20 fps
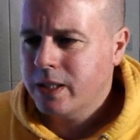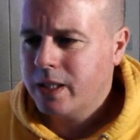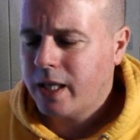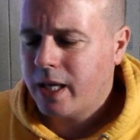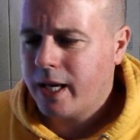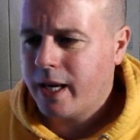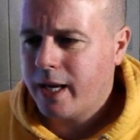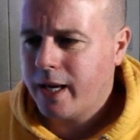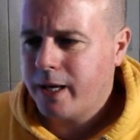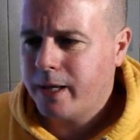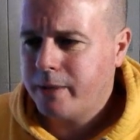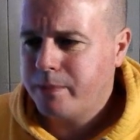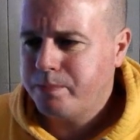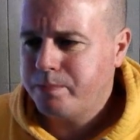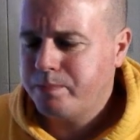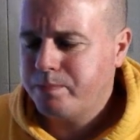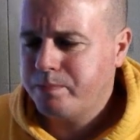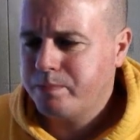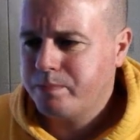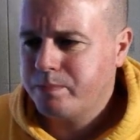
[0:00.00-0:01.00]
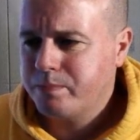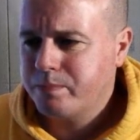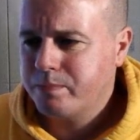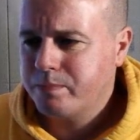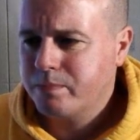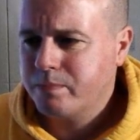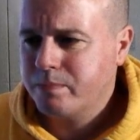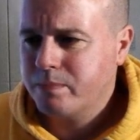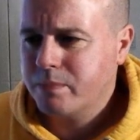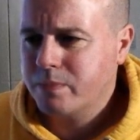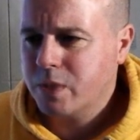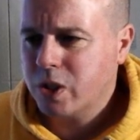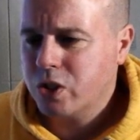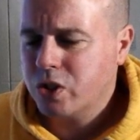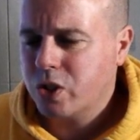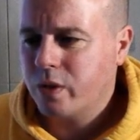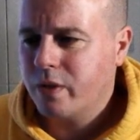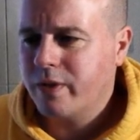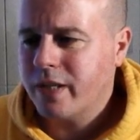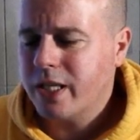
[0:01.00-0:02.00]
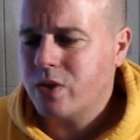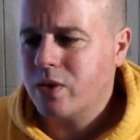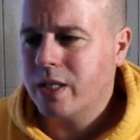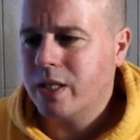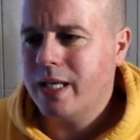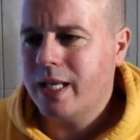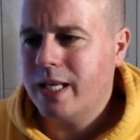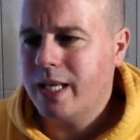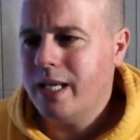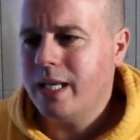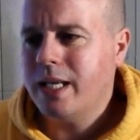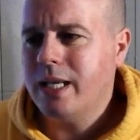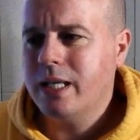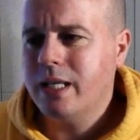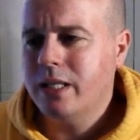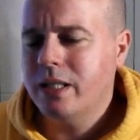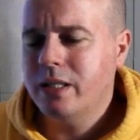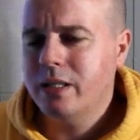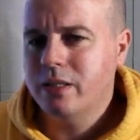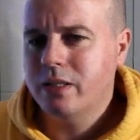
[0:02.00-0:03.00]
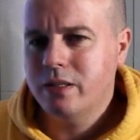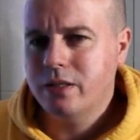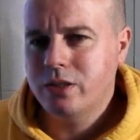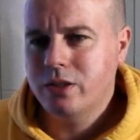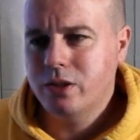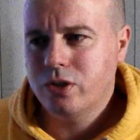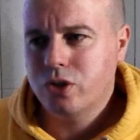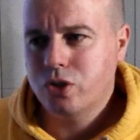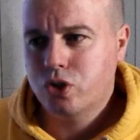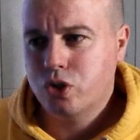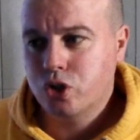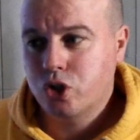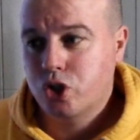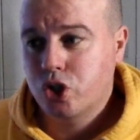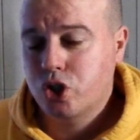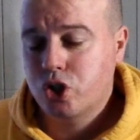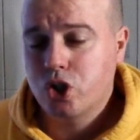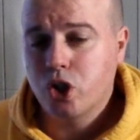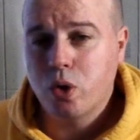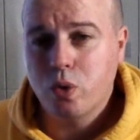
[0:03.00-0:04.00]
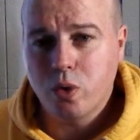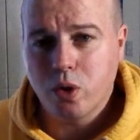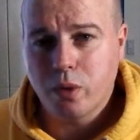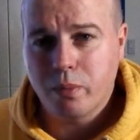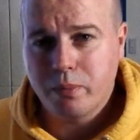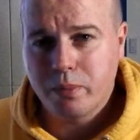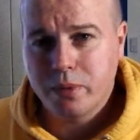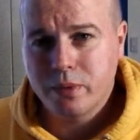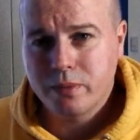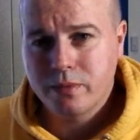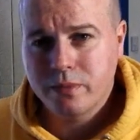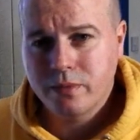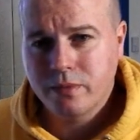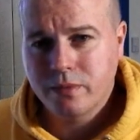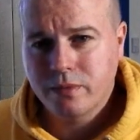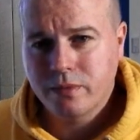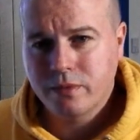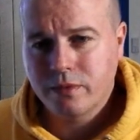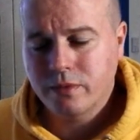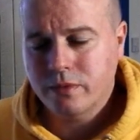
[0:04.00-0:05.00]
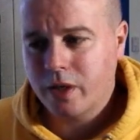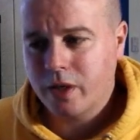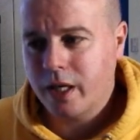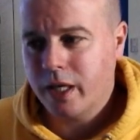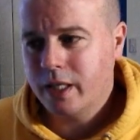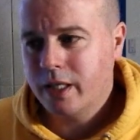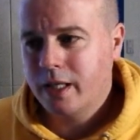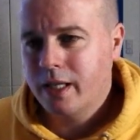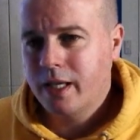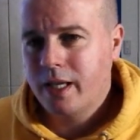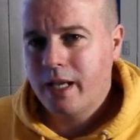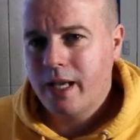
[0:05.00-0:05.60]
So eventually he should show up, right?